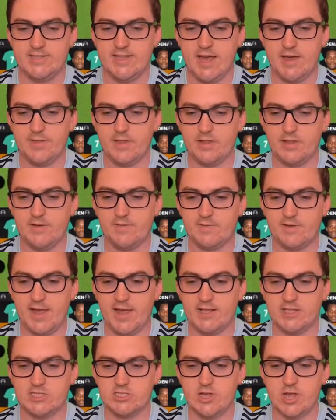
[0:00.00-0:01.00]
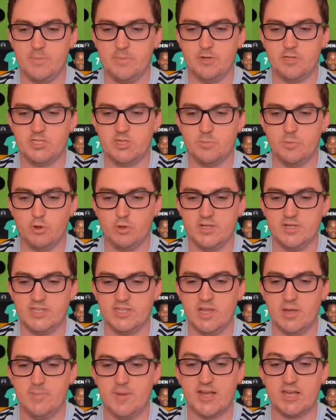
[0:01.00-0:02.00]
down the left-hand side, puts the ball into
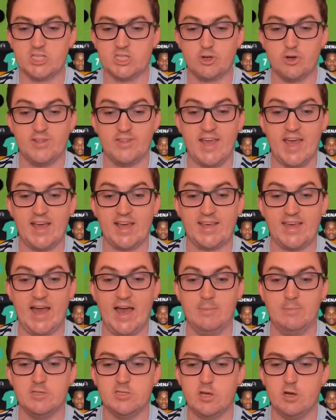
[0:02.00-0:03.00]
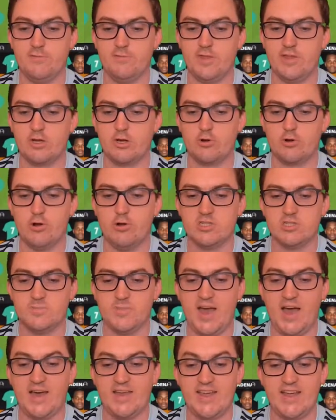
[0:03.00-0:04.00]
the mixer, and that comes off the
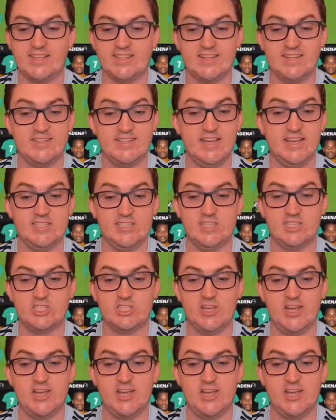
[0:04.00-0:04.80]
crossbar. That's a decent